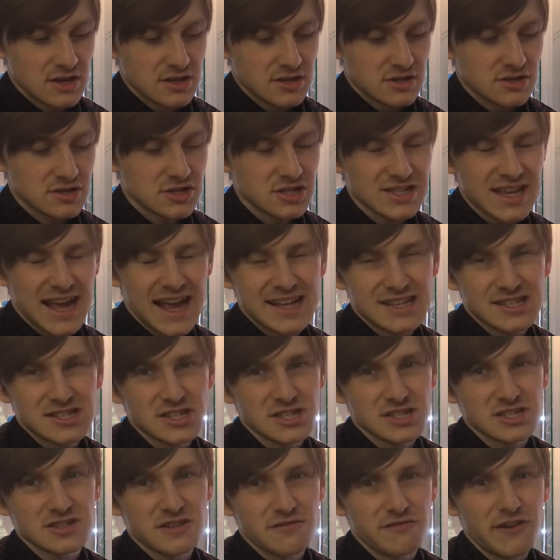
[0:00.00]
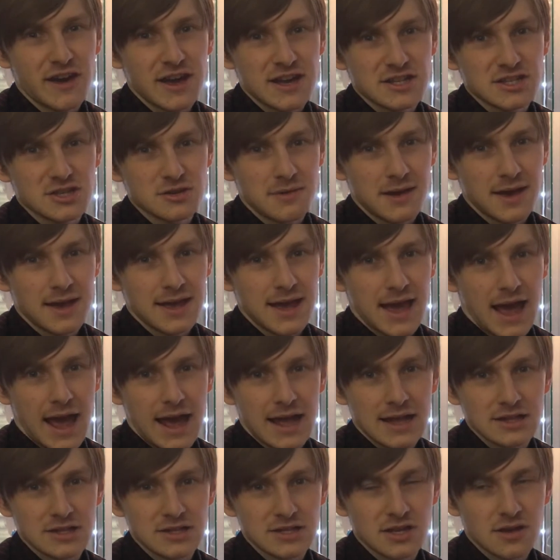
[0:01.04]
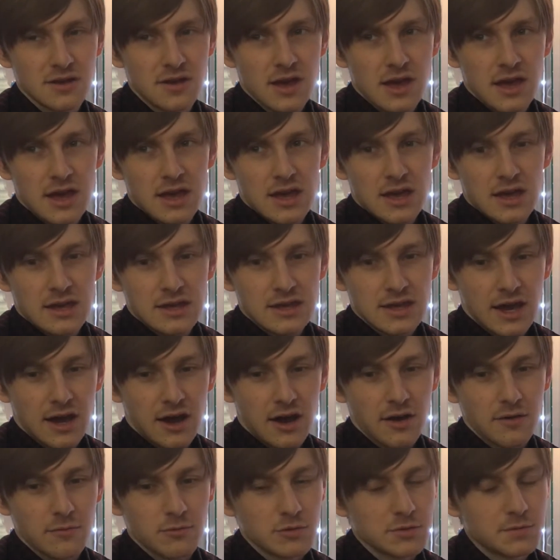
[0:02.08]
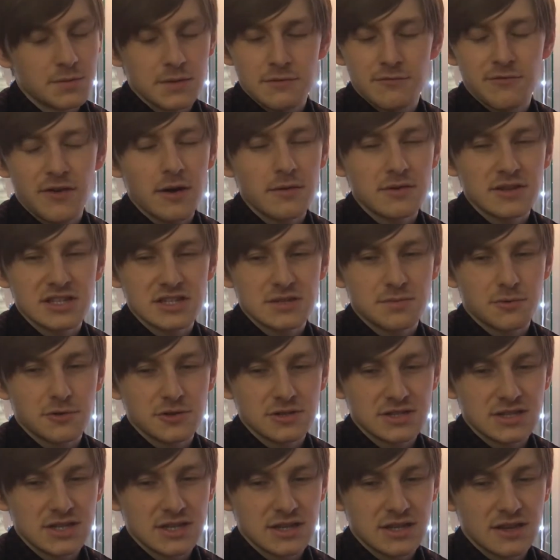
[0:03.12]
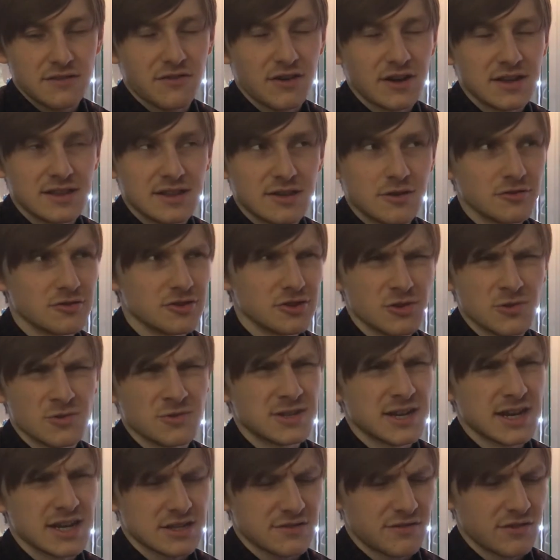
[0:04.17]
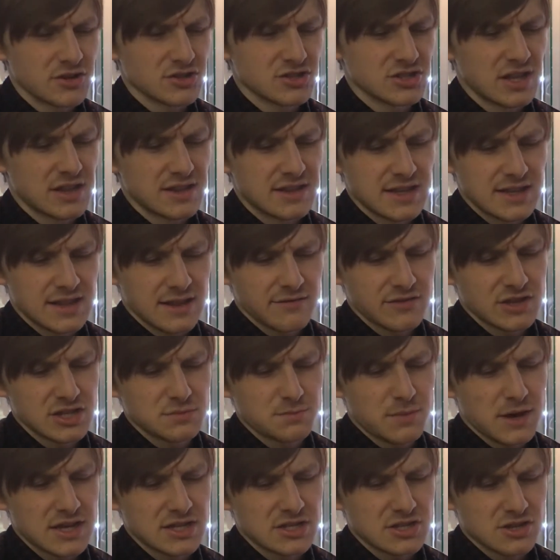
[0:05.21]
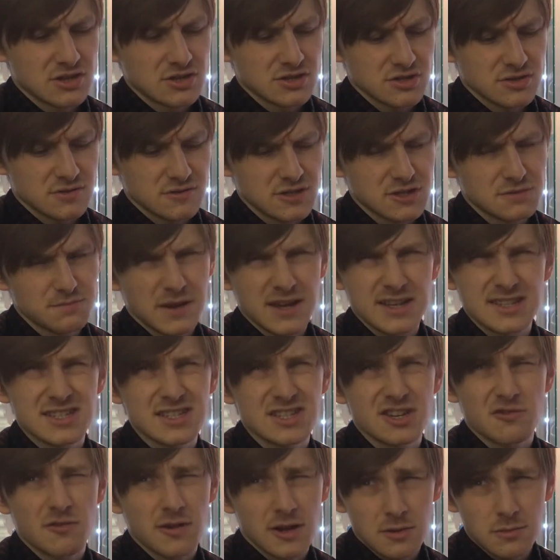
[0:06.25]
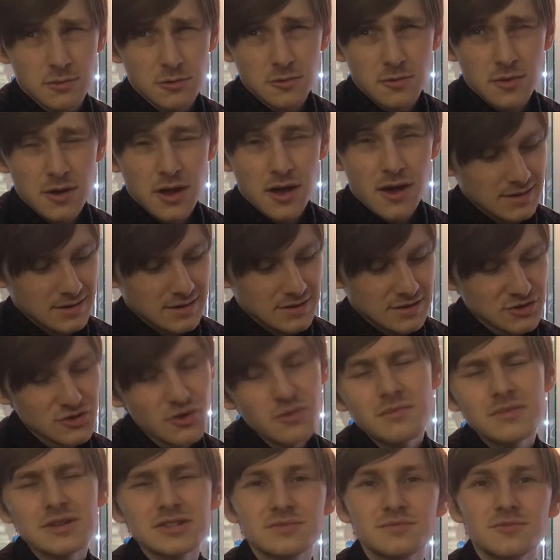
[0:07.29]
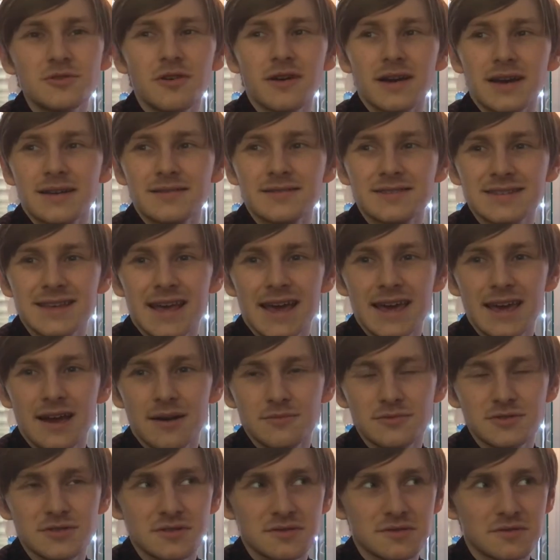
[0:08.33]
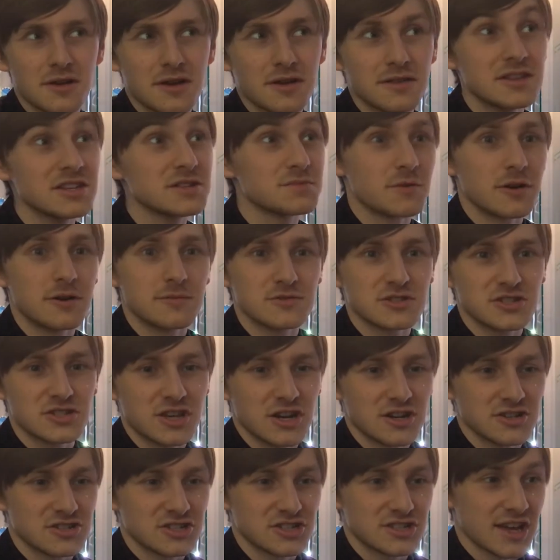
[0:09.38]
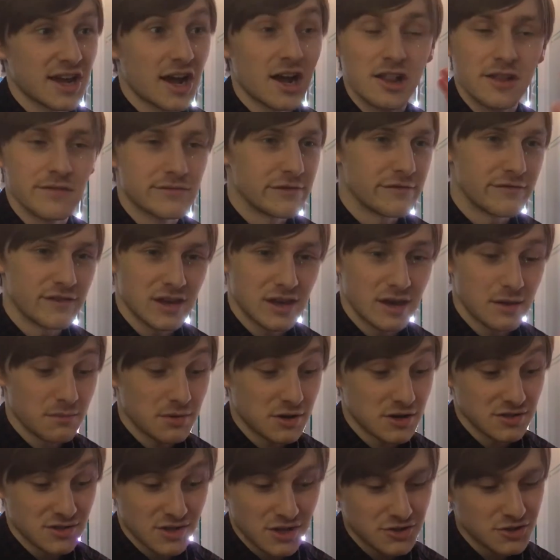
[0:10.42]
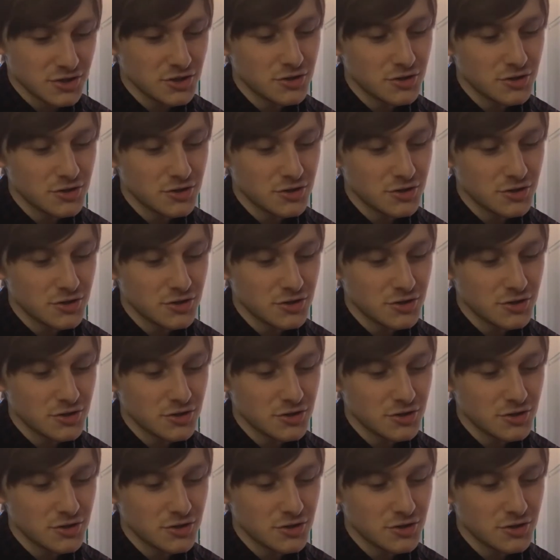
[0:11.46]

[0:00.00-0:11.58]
just adds such an effect to it, and yeah, I would be very disappointed if I got the non-DX version and didn't have this base because this base is incredible. There's not much more I can say. At this point I'm just gushing saying I love the figure because I